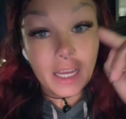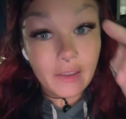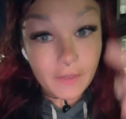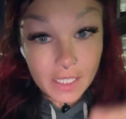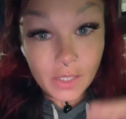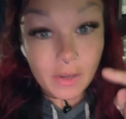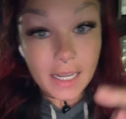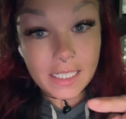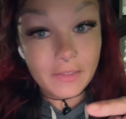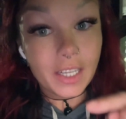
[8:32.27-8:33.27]
Physical
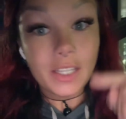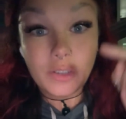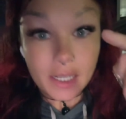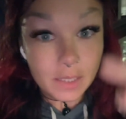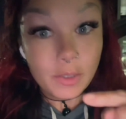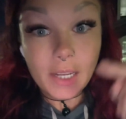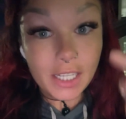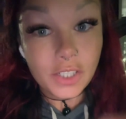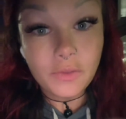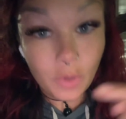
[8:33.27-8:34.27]
activity,
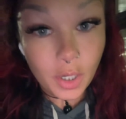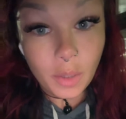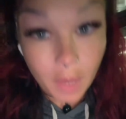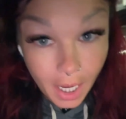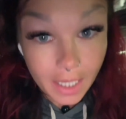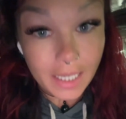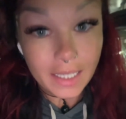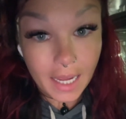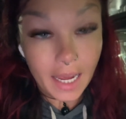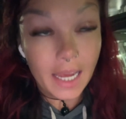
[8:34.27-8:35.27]
transmutation for your body,
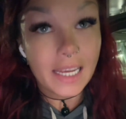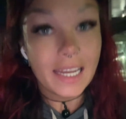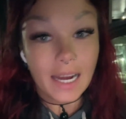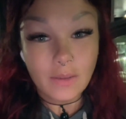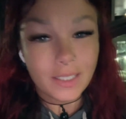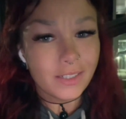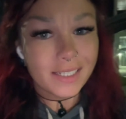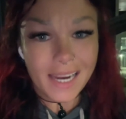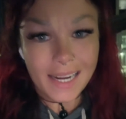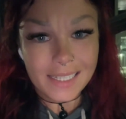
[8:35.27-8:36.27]
okay? Get out there,
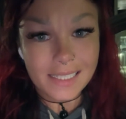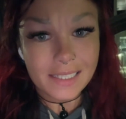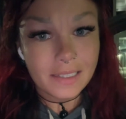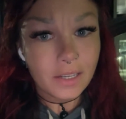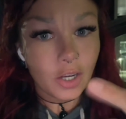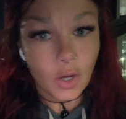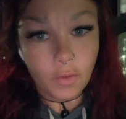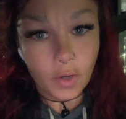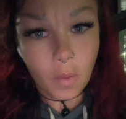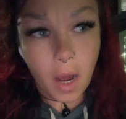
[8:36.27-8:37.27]
dance, go
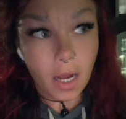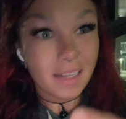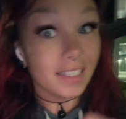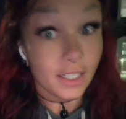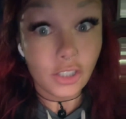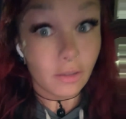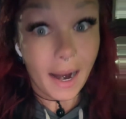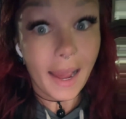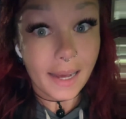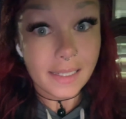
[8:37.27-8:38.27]
for a walk, touch
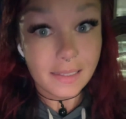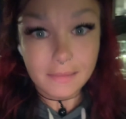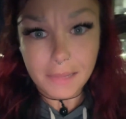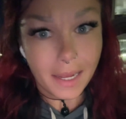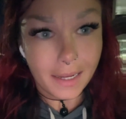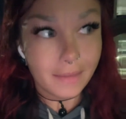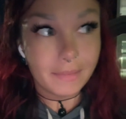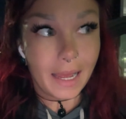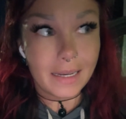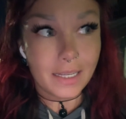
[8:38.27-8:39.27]
grass. Like,
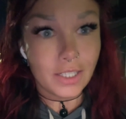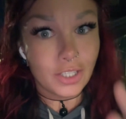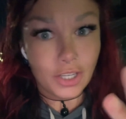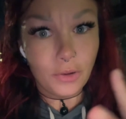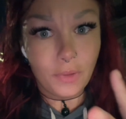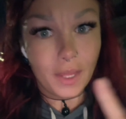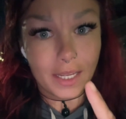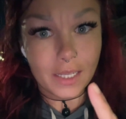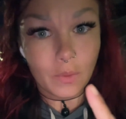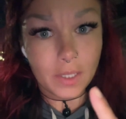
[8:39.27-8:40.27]
that does 2
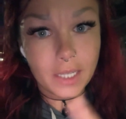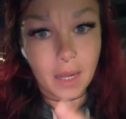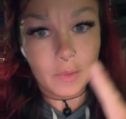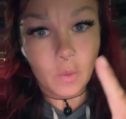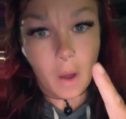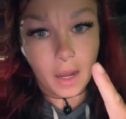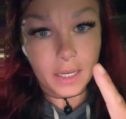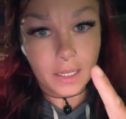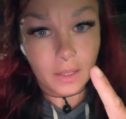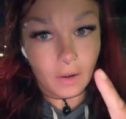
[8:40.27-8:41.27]
things at one time. You're walking
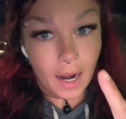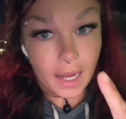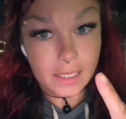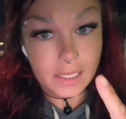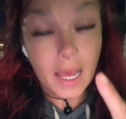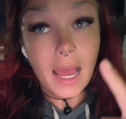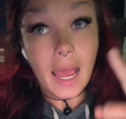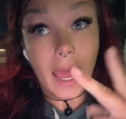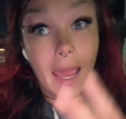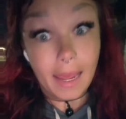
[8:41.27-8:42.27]
to the grass
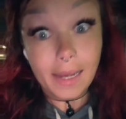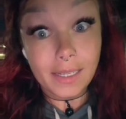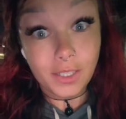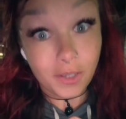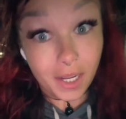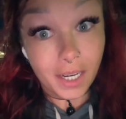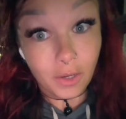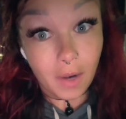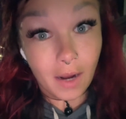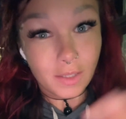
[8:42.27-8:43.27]
and you're getting
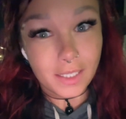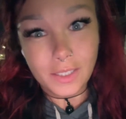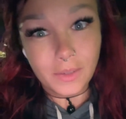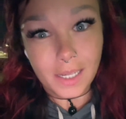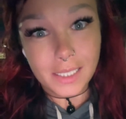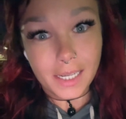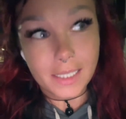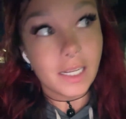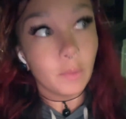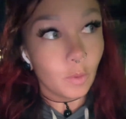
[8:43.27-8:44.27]
grounded. So that's like a
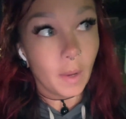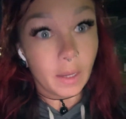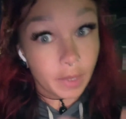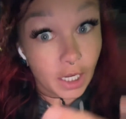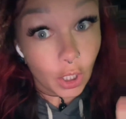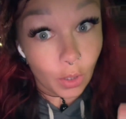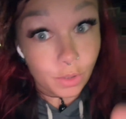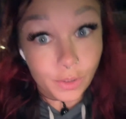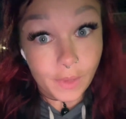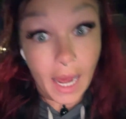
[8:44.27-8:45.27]
double whammy. Go
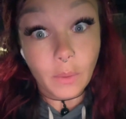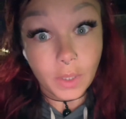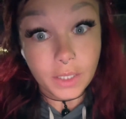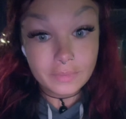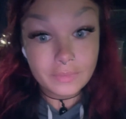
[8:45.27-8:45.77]
do that one.